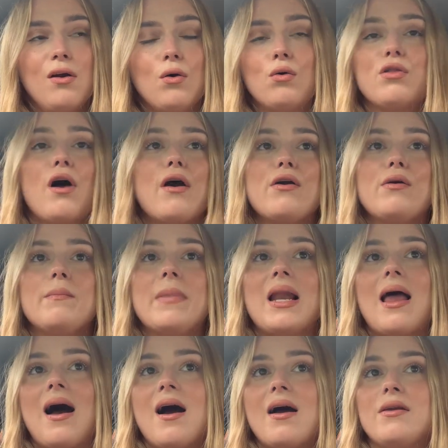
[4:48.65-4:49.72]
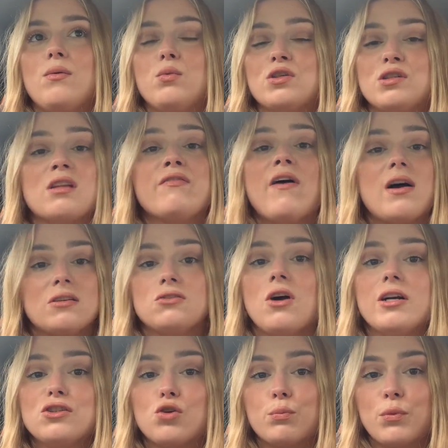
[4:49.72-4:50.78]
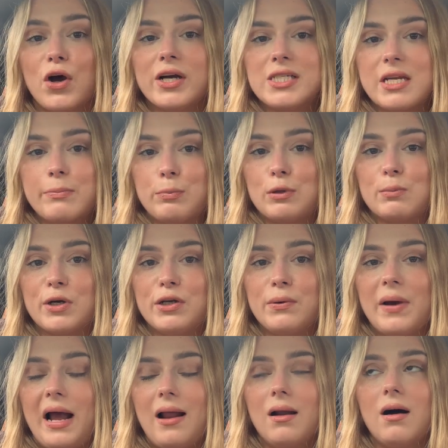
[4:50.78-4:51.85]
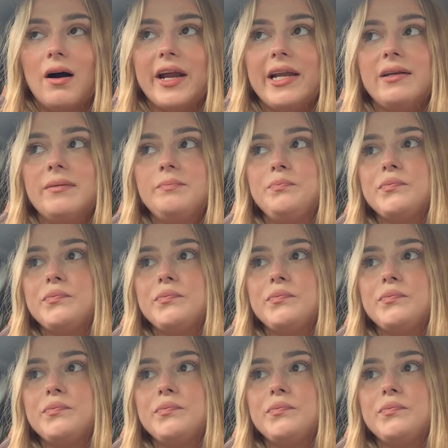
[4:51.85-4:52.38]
although Milan was the first night stop that I did with my new airline,